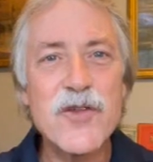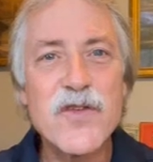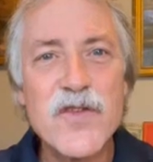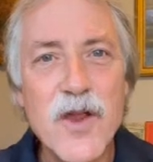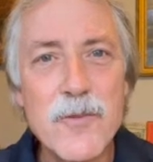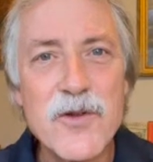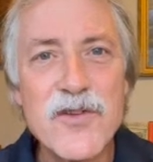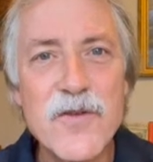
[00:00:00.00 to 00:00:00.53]
you
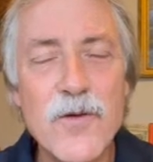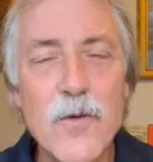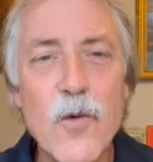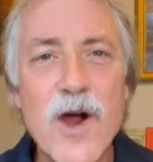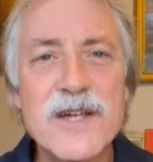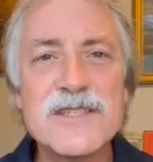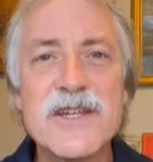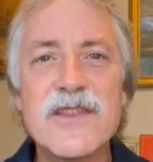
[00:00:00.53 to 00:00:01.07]
so much for
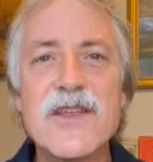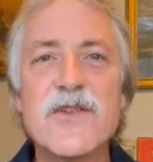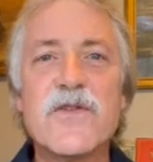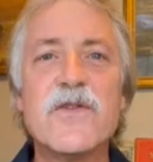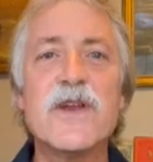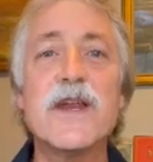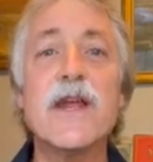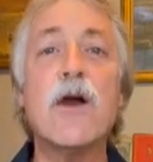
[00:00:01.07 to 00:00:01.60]
watching this
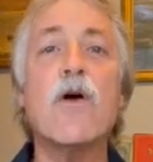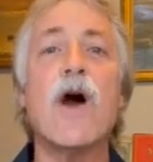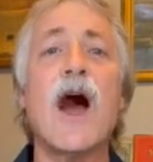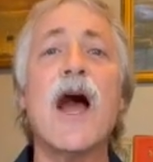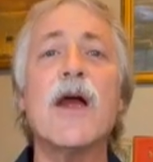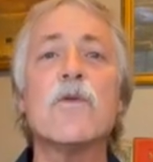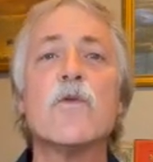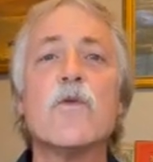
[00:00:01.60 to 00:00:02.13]
video.
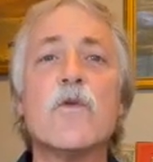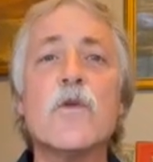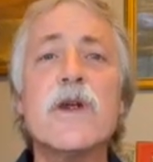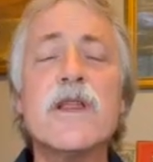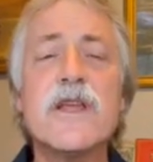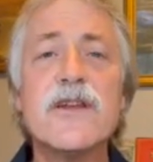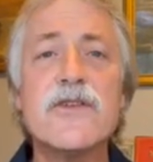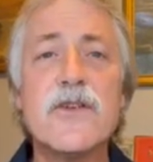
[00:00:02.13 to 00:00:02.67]
I
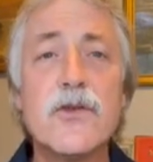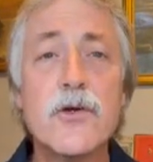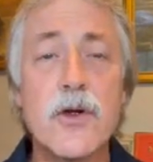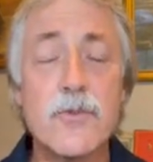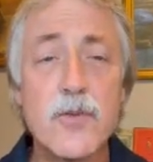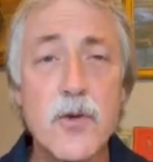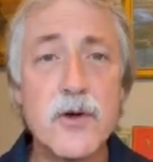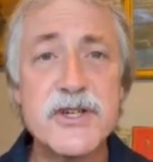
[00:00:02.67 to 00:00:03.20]
really do
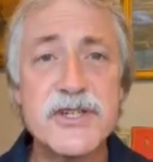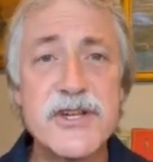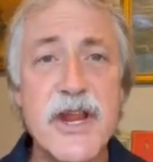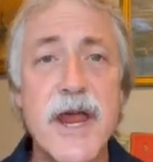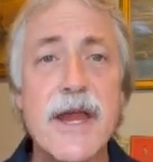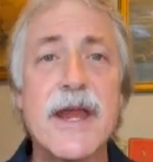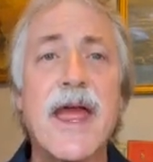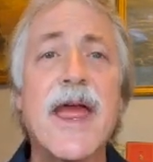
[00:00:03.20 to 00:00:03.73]

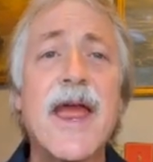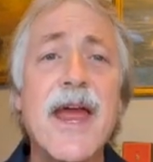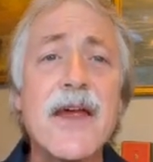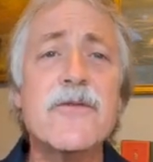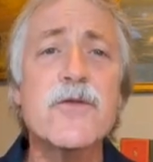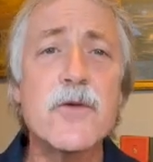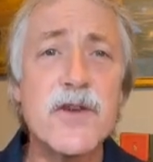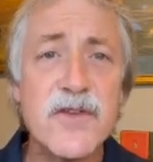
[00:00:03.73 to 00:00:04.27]
appreciate
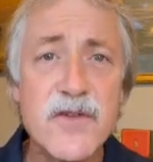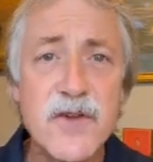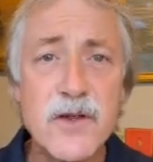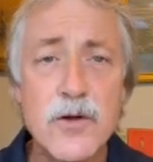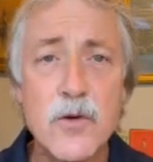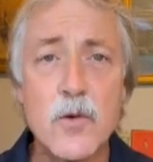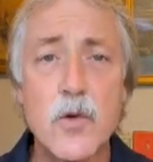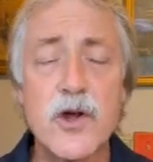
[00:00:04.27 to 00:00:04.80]
every
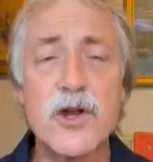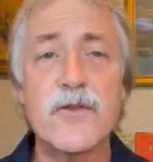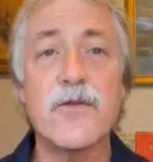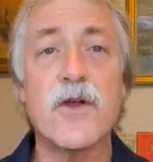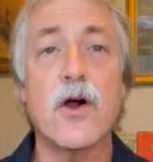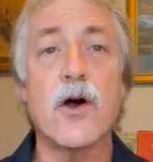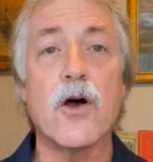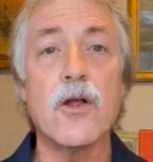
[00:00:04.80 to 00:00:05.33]
single one of
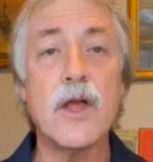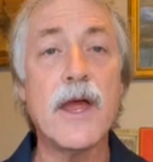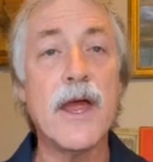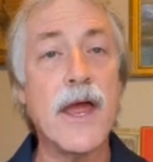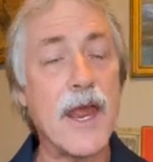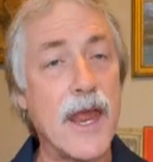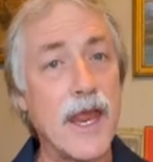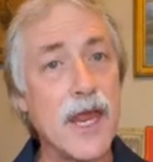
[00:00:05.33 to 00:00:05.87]
y'all.
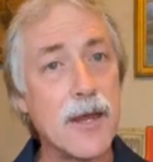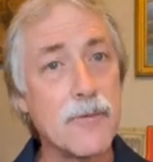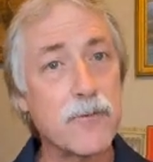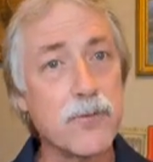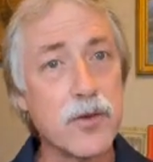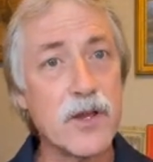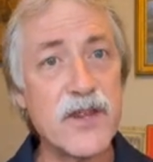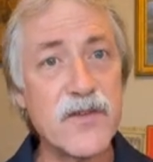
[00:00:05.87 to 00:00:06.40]

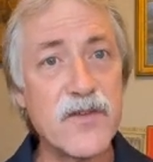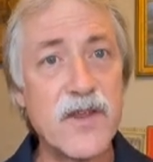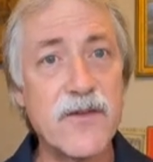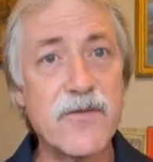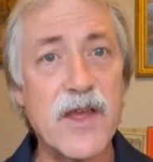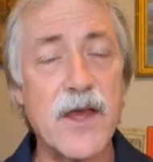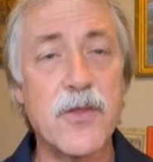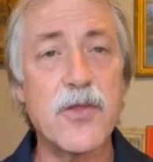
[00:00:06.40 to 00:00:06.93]
And please
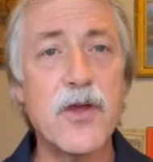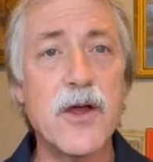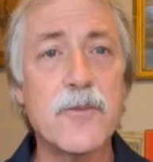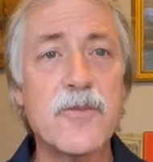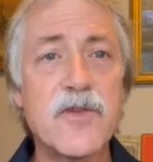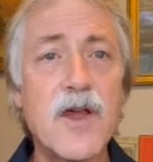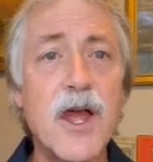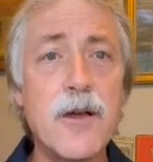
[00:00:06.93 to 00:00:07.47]
give that
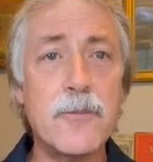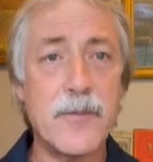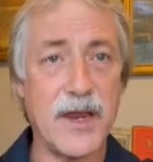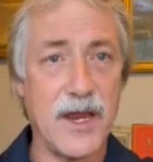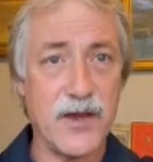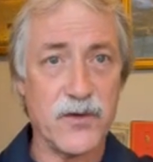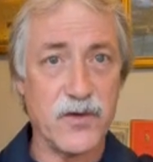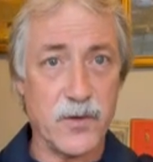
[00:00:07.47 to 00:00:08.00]
thumbs up
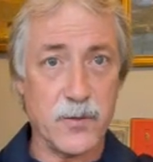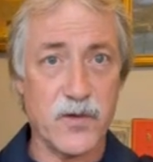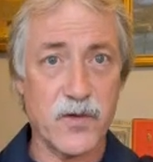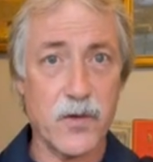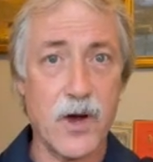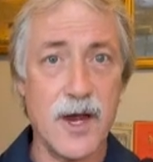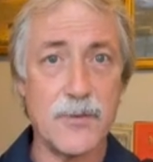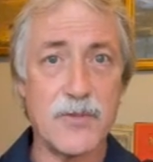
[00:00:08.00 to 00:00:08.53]
and
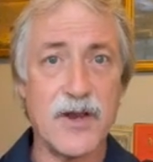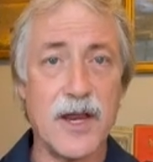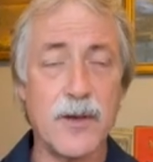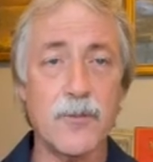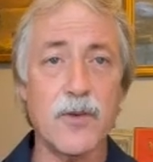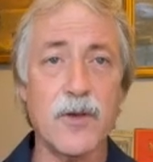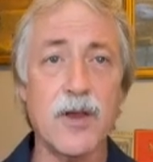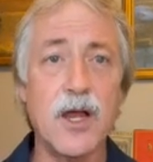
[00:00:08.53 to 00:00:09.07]
subscribe
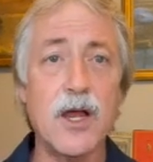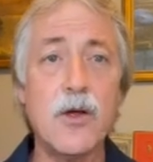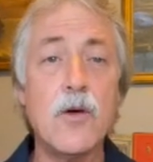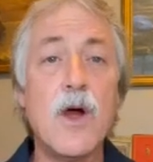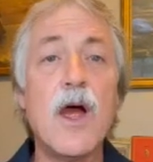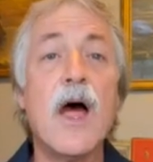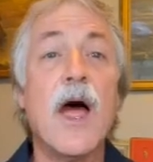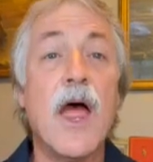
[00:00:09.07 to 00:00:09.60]
down below.